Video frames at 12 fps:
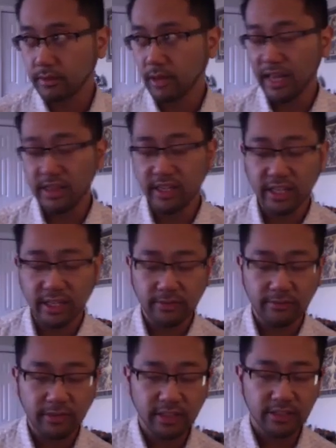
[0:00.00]
I think it
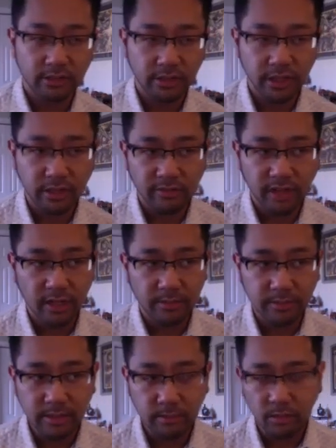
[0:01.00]
affects the learning
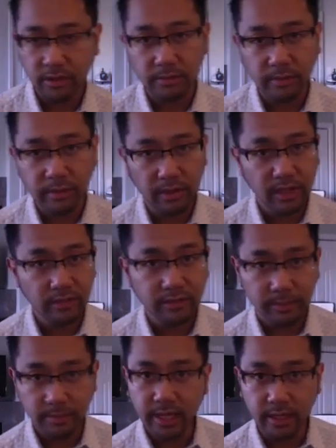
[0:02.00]
environment more than we want to
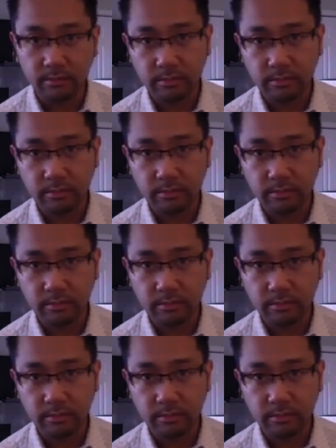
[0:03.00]
admit.